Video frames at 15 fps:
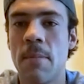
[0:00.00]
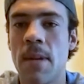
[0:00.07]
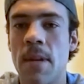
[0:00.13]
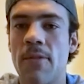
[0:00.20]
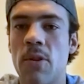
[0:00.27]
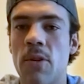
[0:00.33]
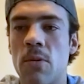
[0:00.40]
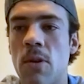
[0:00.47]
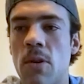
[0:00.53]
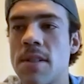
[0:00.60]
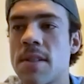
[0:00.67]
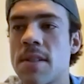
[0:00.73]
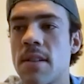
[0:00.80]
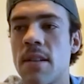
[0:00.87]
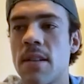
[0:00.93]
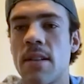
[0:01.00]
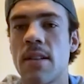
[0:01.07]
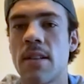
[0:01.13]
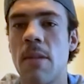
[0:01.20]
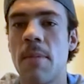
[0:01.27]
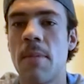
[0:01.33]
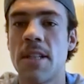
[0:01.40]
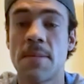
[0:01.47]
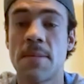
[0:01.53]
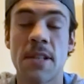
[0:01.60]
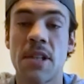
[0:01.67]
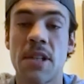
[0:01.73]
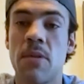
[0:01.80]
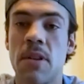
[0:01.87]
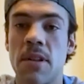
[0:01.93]
I mean, everyone wants to come in,
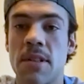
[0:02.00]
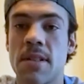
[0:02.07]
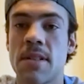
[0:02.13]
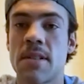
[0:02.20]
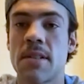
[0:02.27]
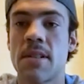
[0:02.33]
especially when it's